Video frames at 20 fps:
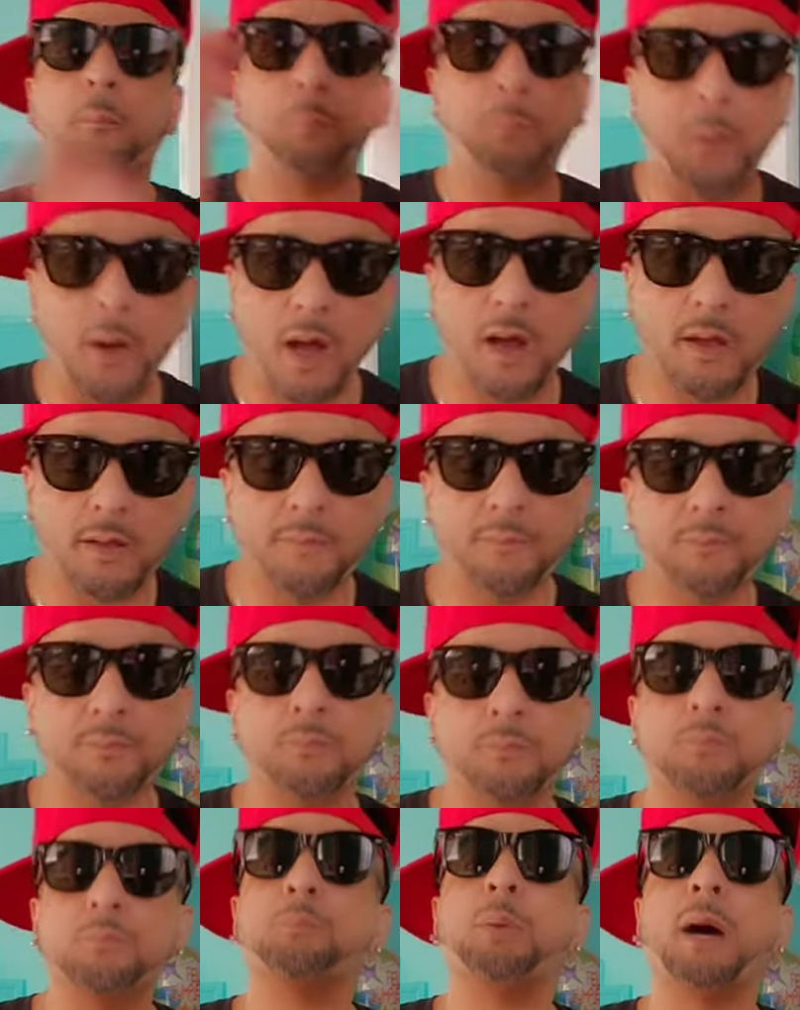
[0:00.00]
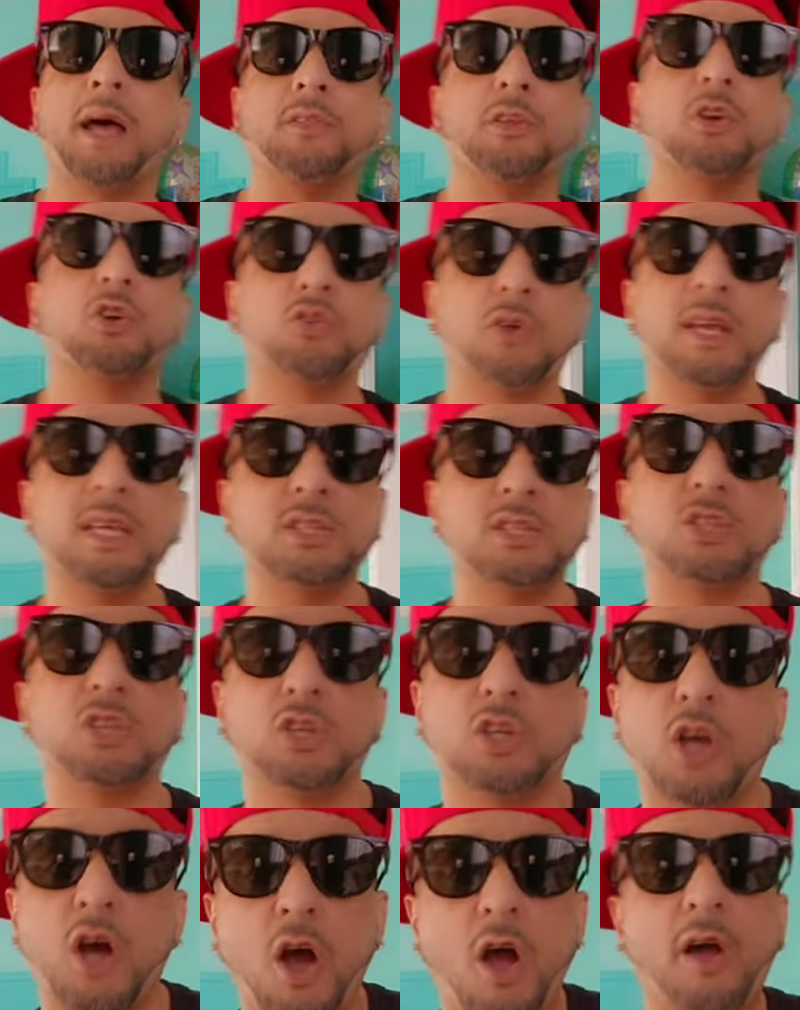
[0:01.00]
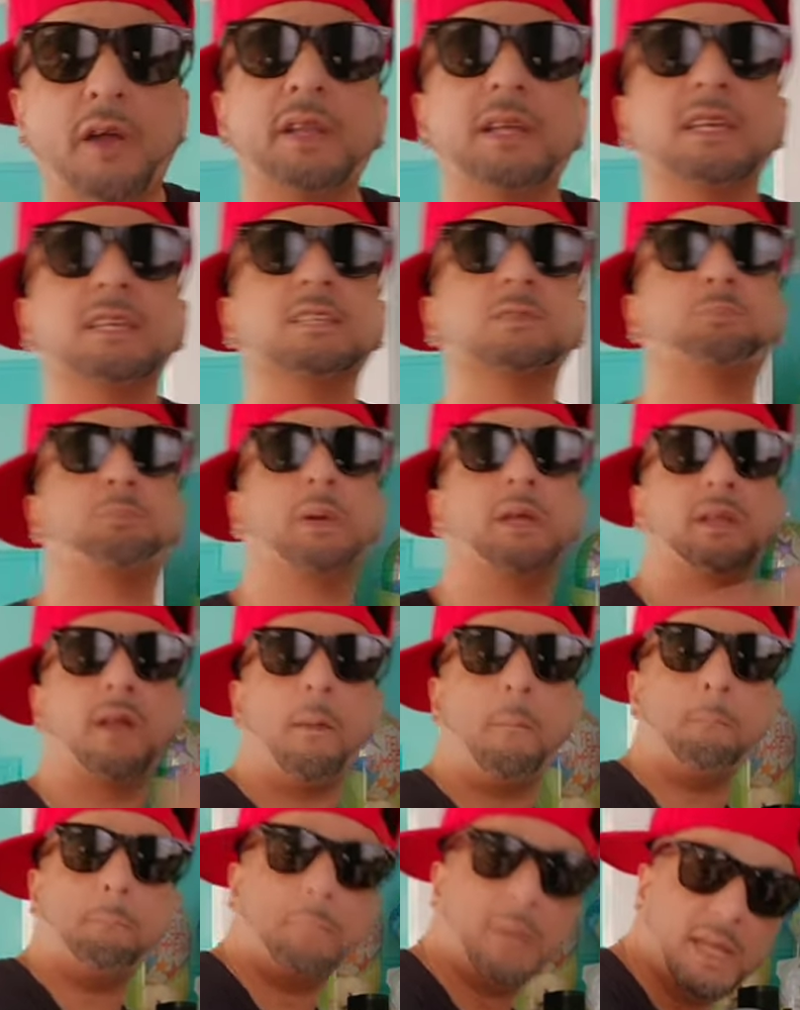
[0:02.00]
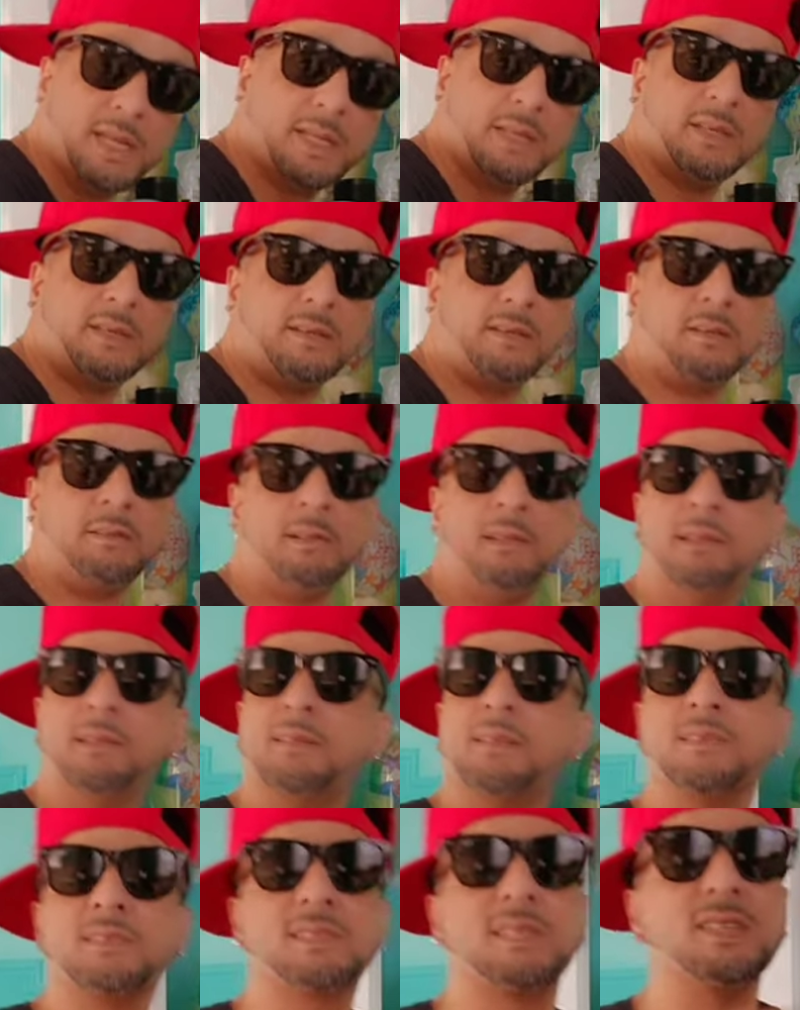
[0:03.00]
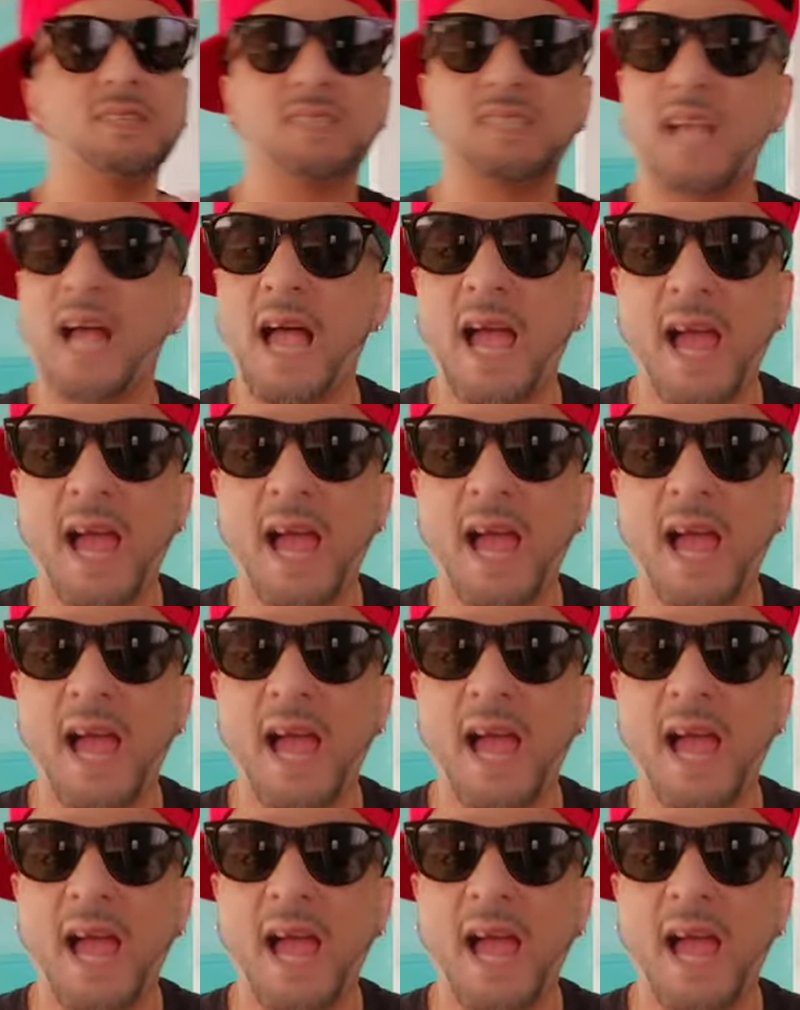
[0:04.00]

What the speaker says: But by the grace of God, it's been a minute since I